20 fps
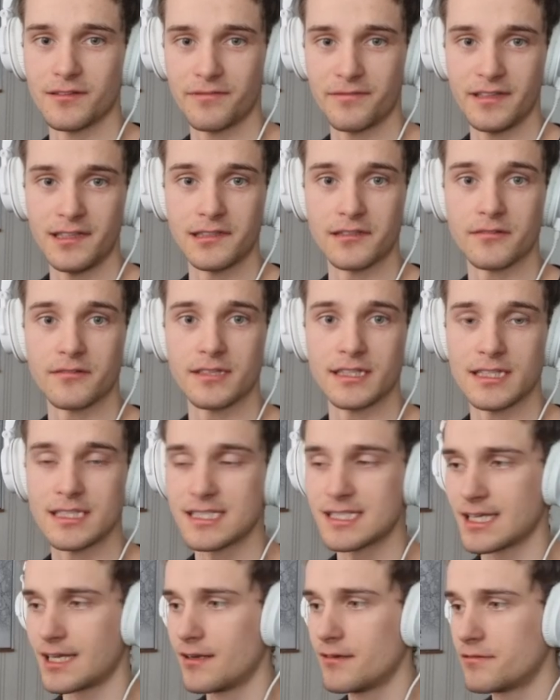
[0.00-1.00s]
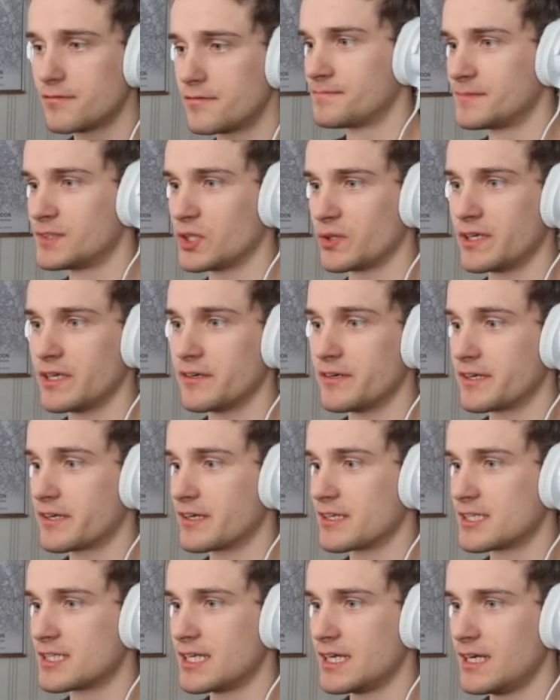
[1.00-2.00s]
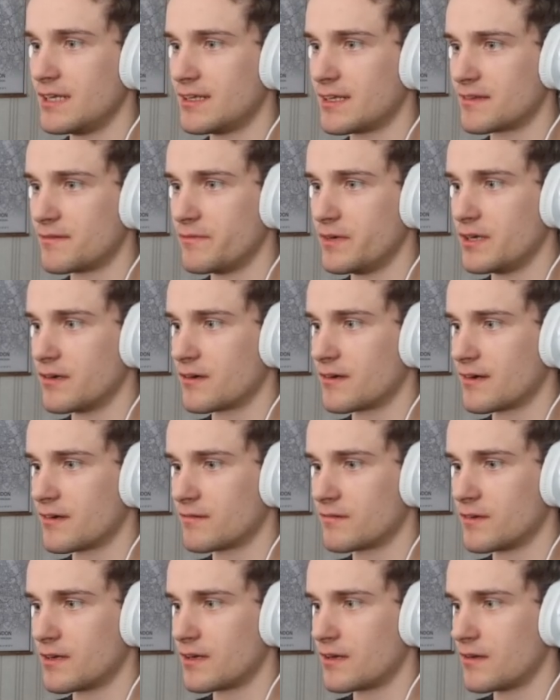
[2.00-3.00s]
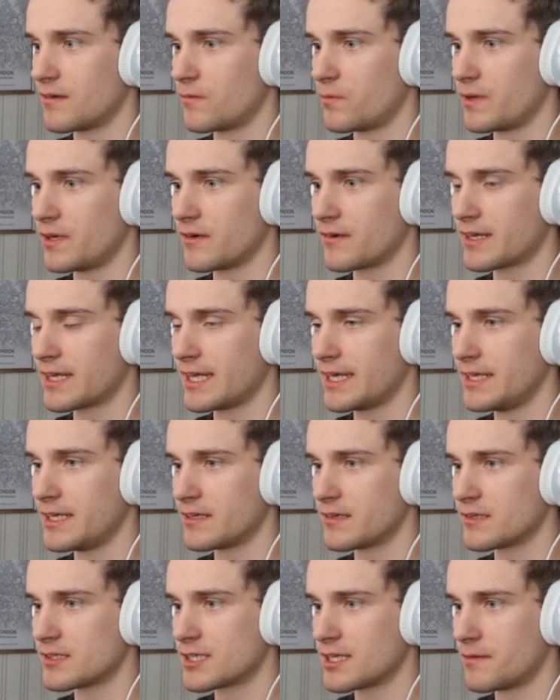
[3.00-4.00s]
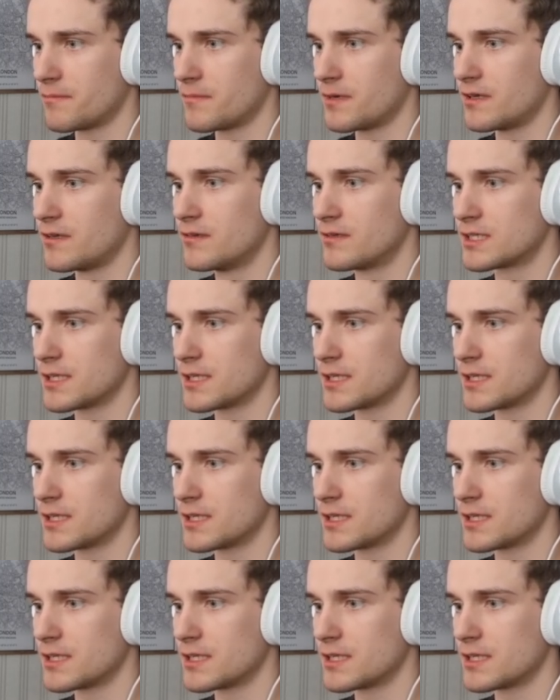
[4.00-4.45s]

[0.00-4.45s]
filter itself. So here you can see that we are gaining some